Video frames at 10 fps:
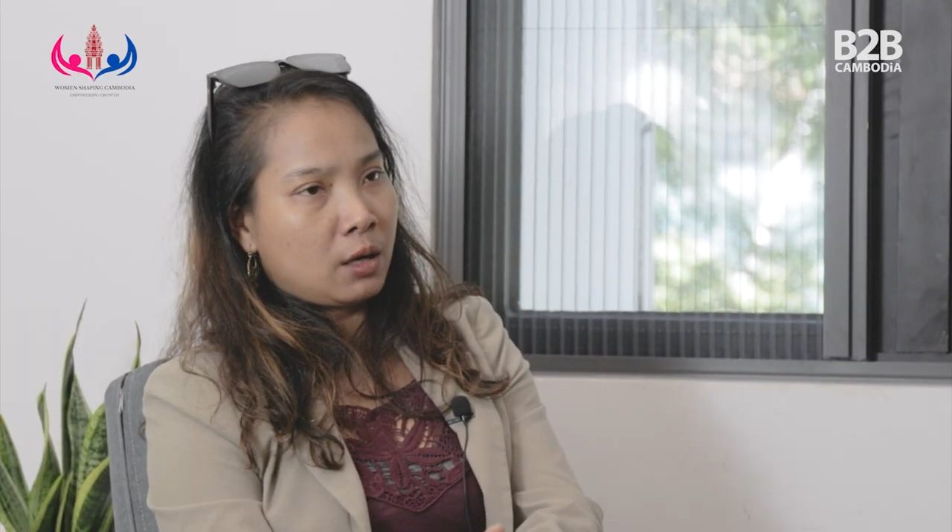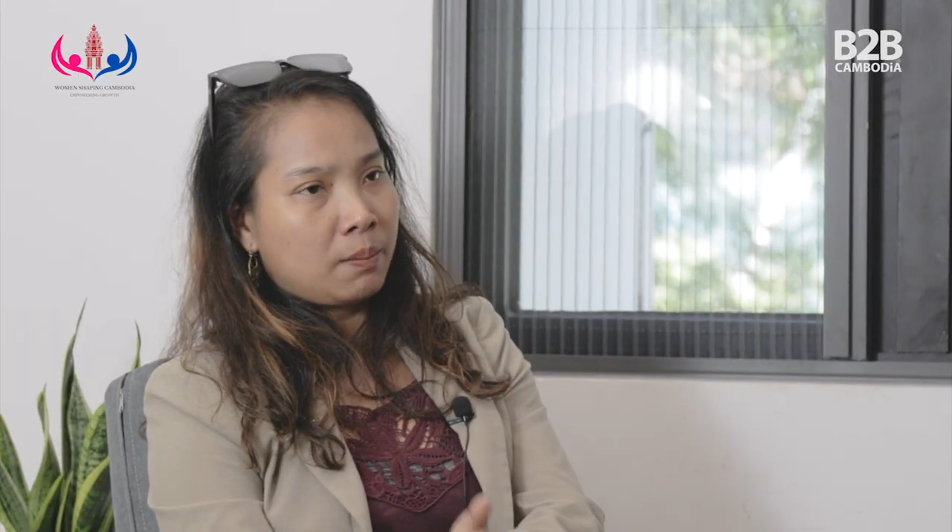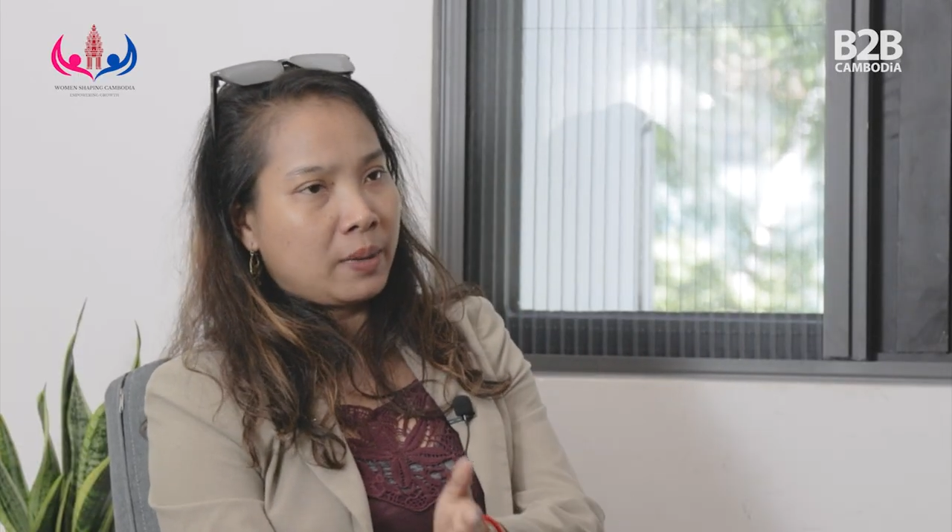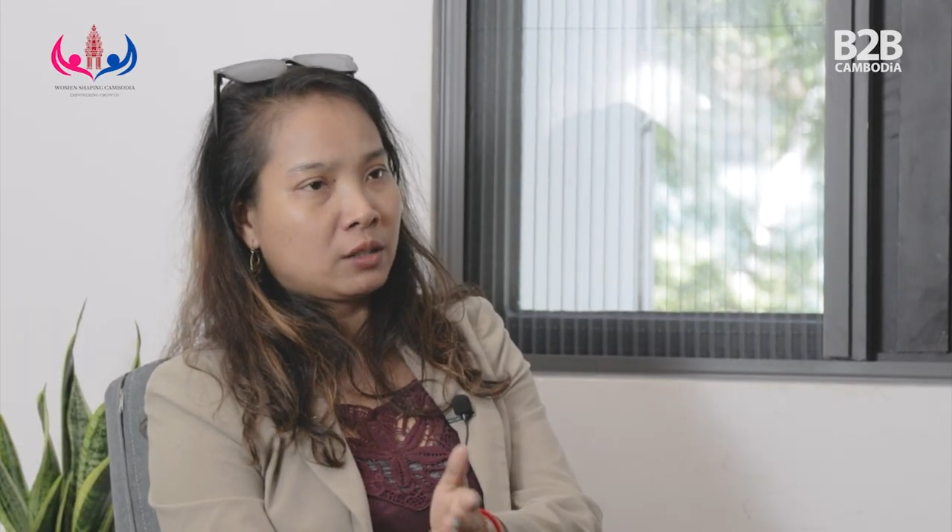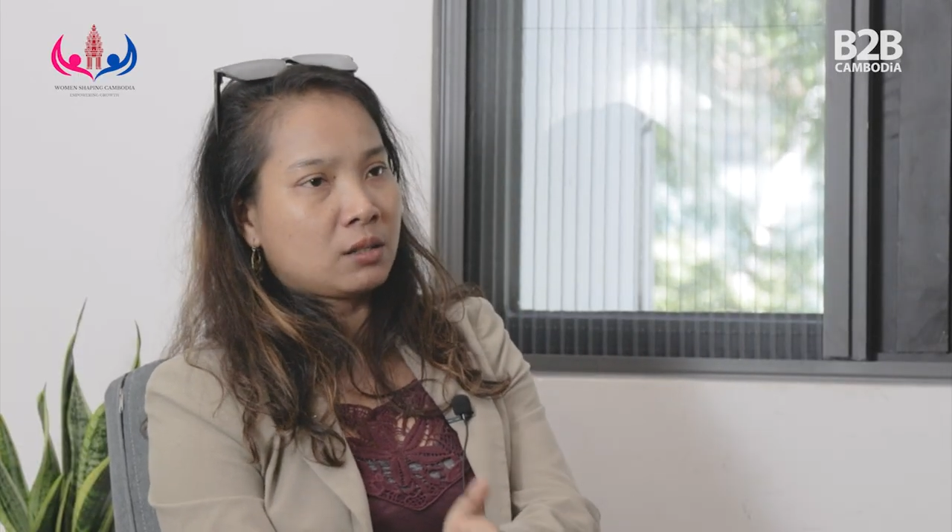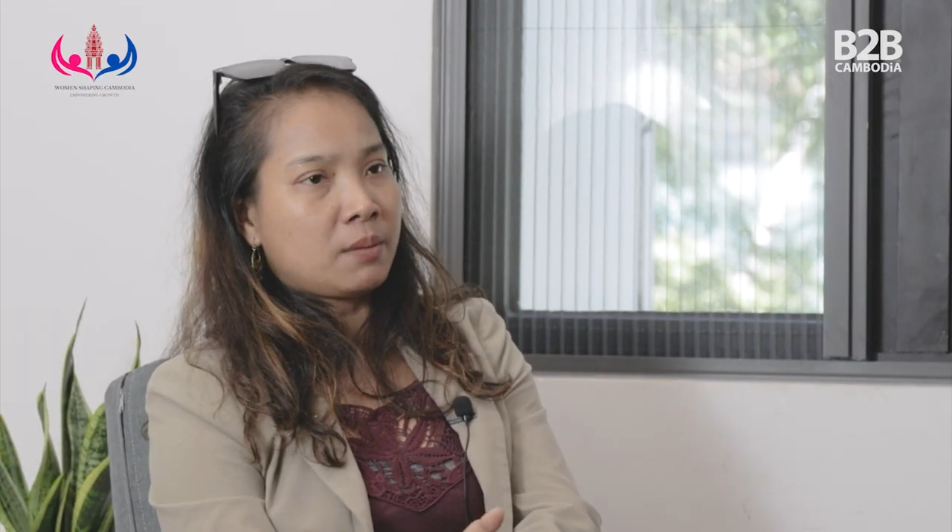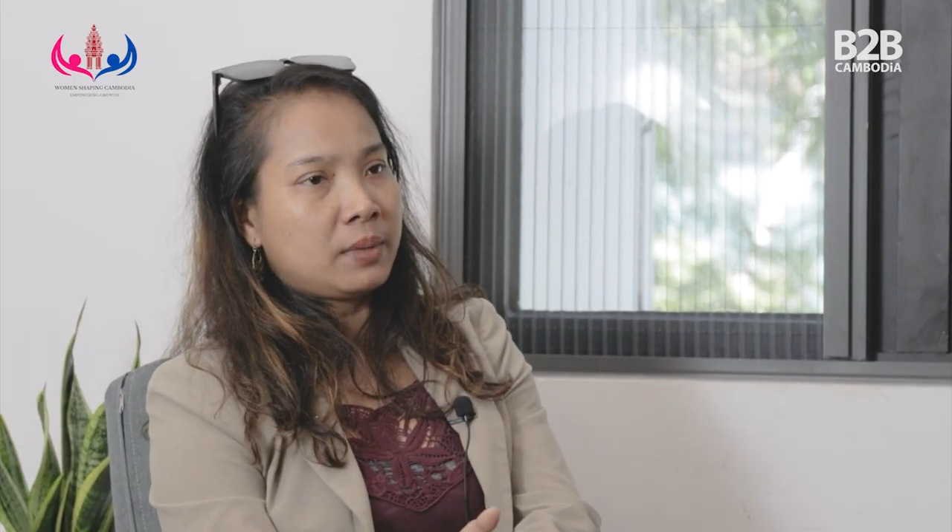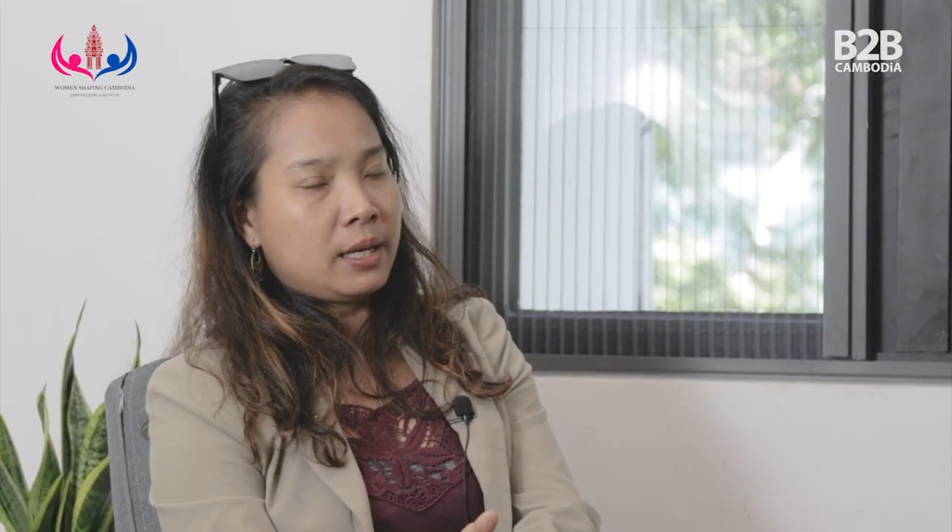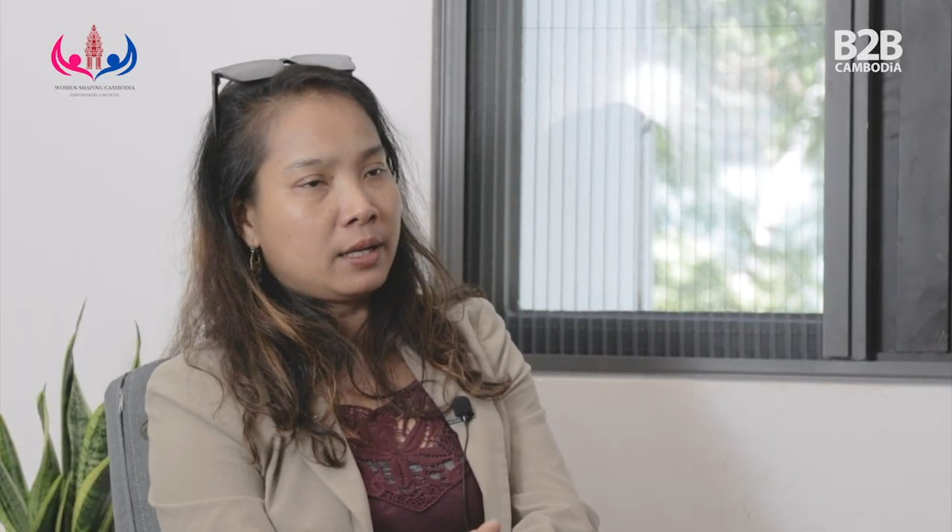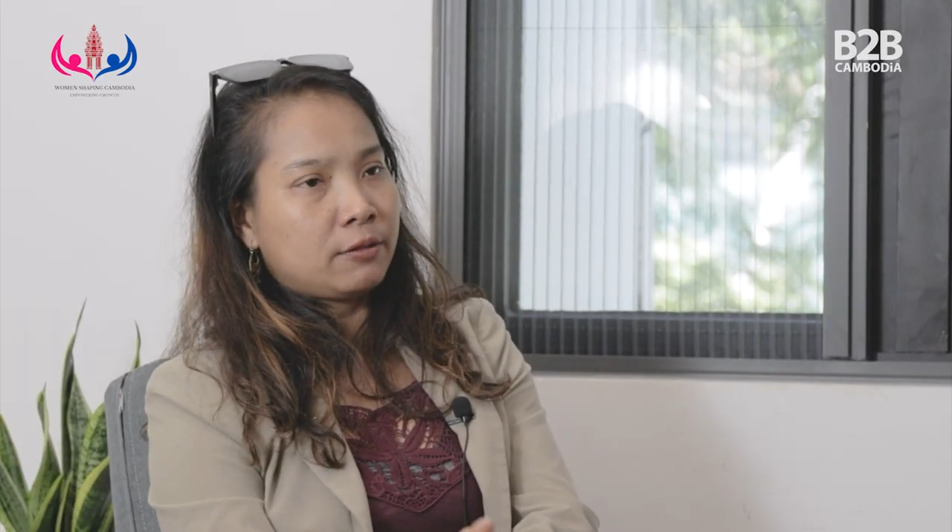in a male
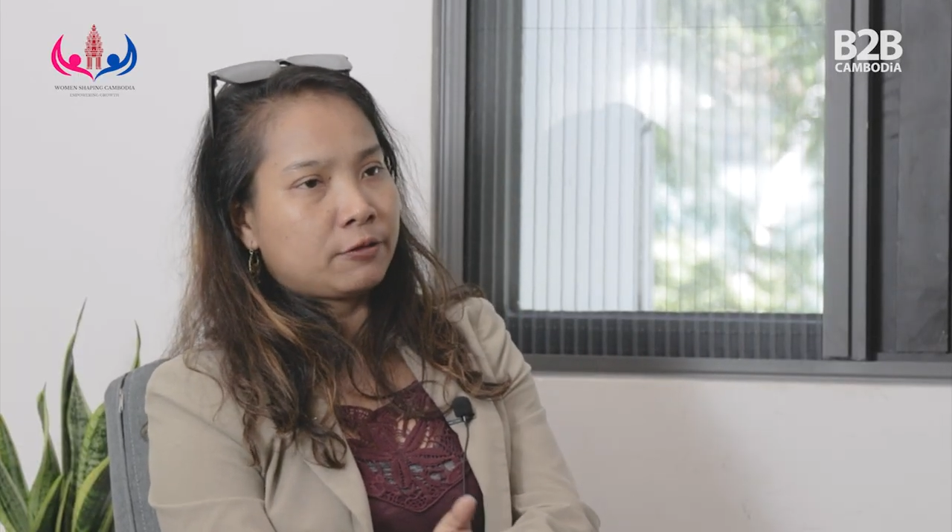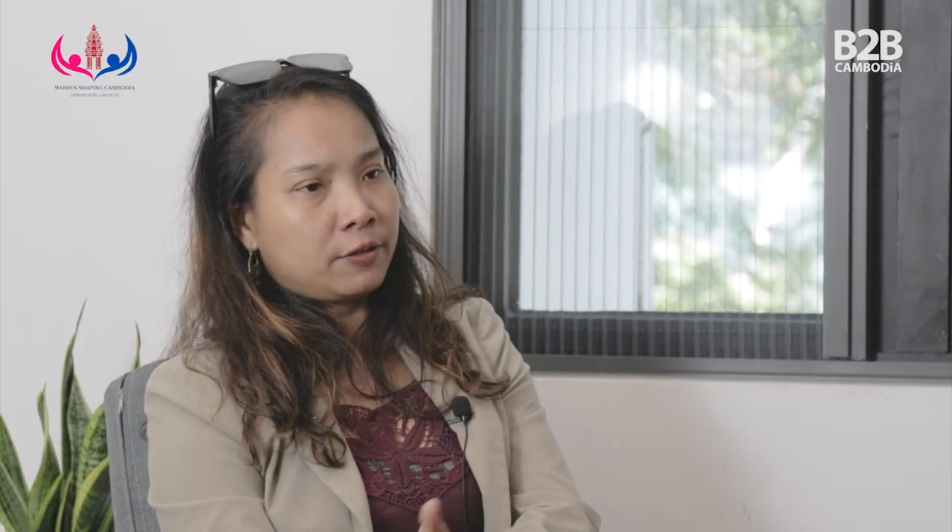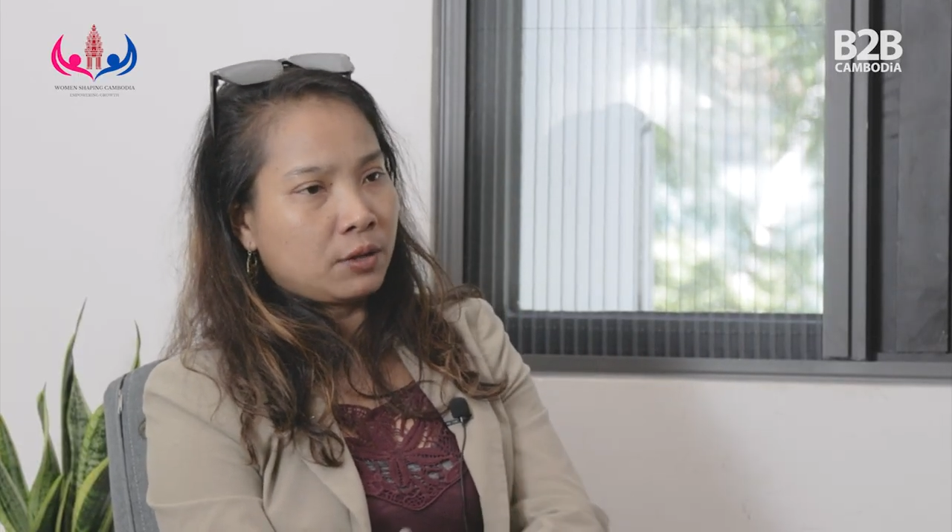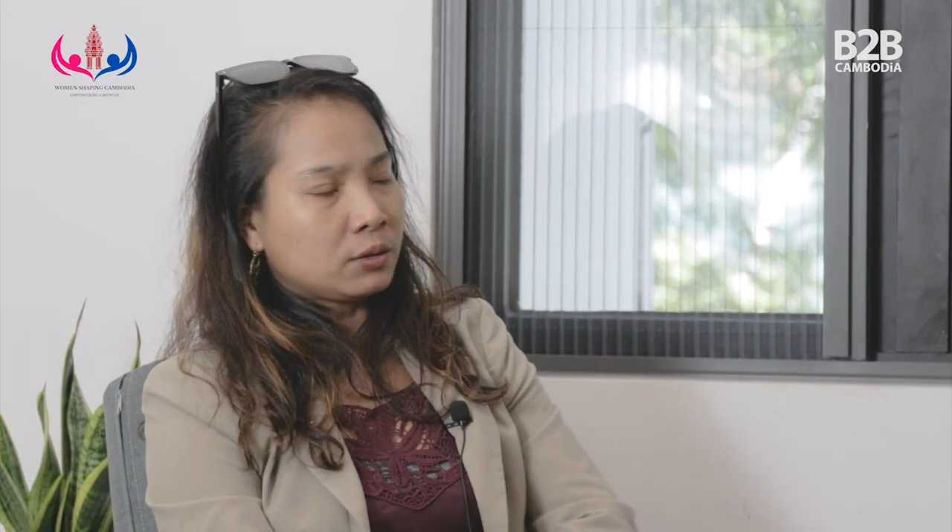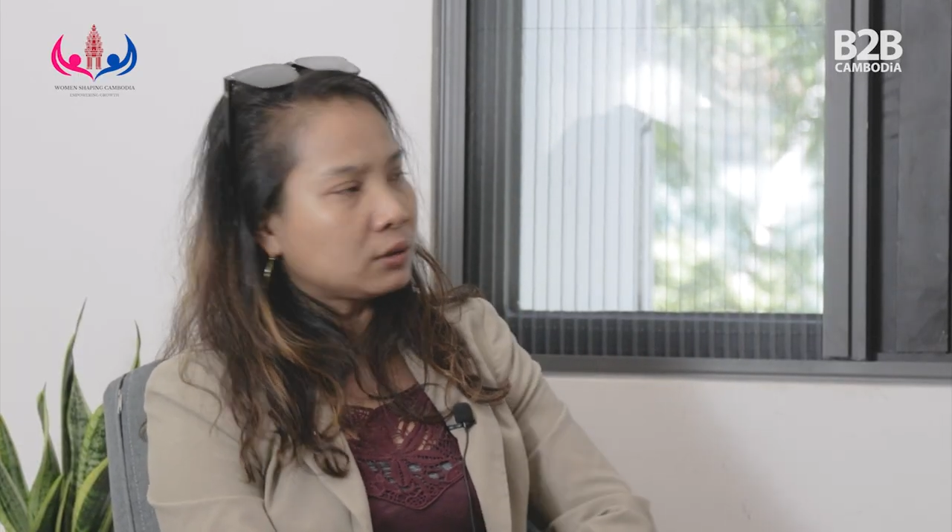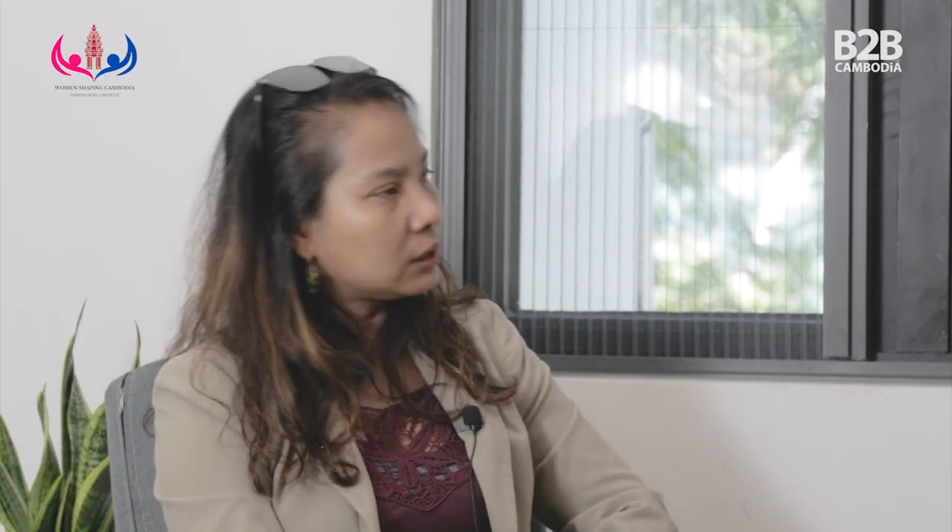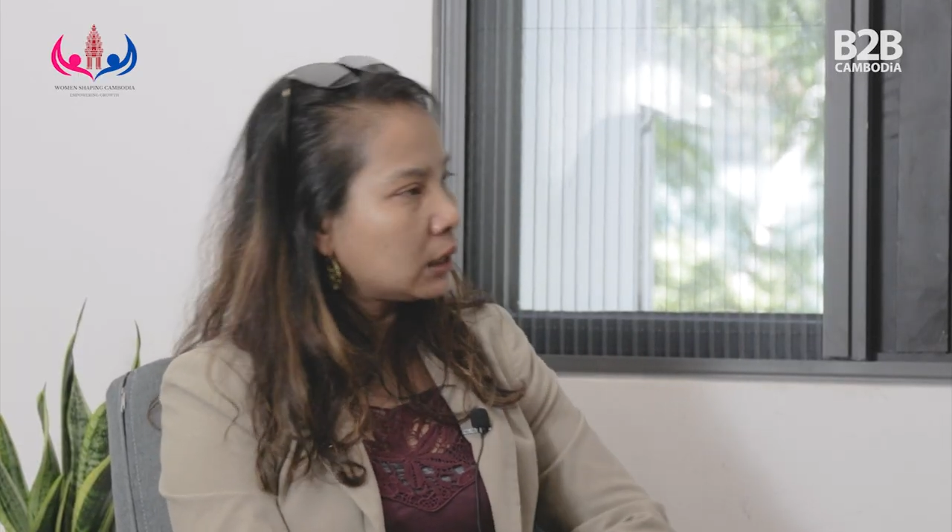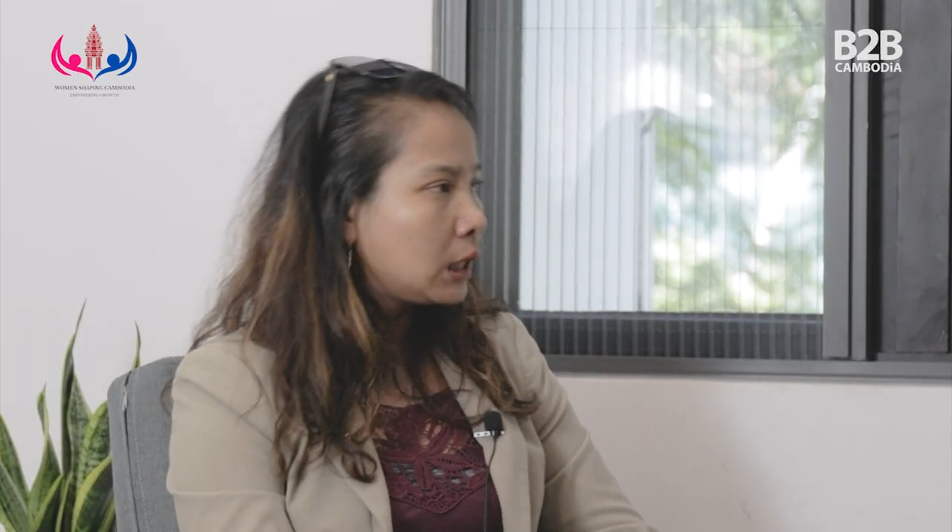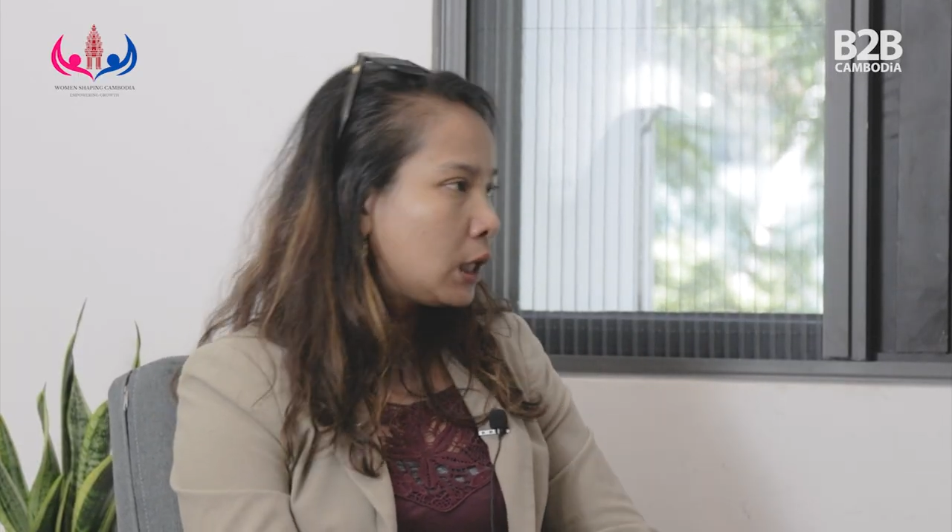dominating field.